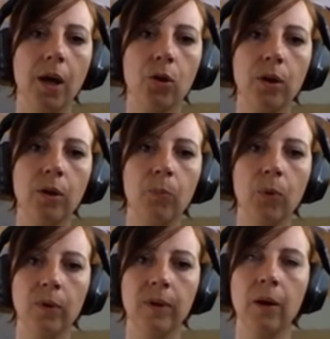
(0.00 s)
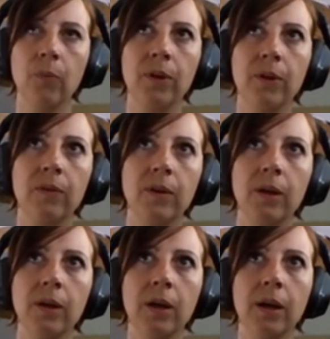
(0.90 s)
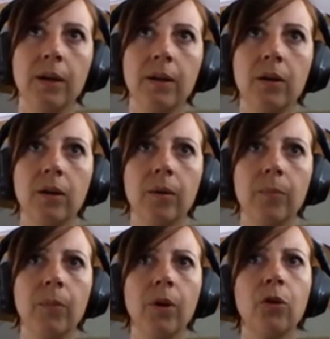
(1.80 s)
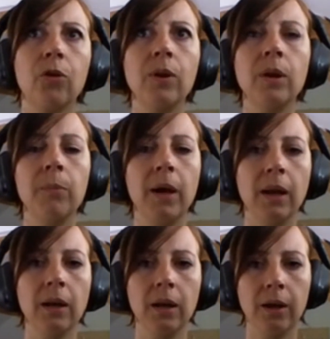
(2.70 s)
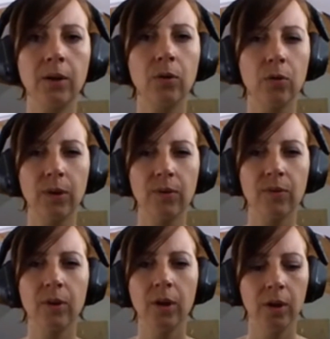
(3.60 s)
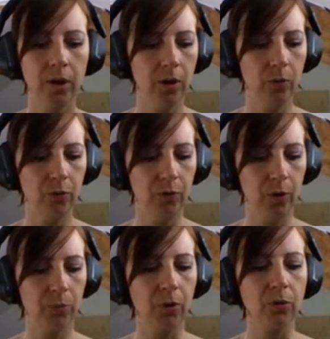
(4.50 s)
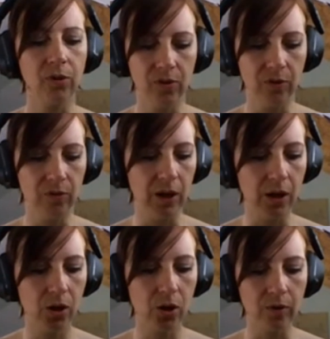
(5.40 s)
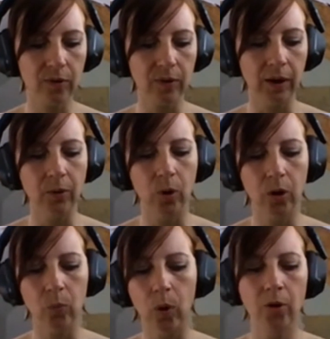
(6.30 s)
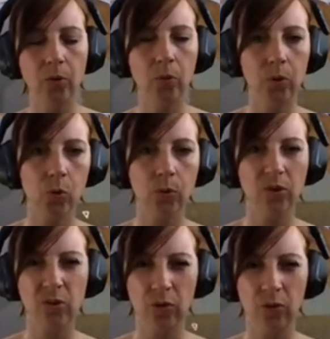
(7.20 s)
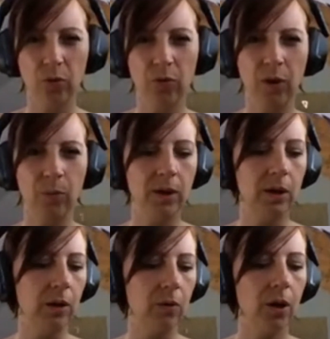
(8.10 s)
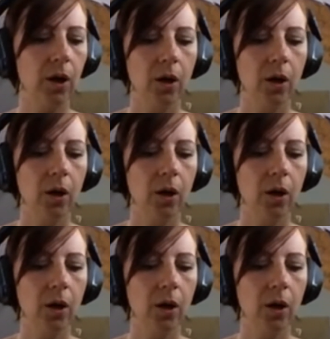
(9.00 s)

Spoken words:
Actually, it boiled down that they had 3 main categories of process deviations, and one which was not very clear.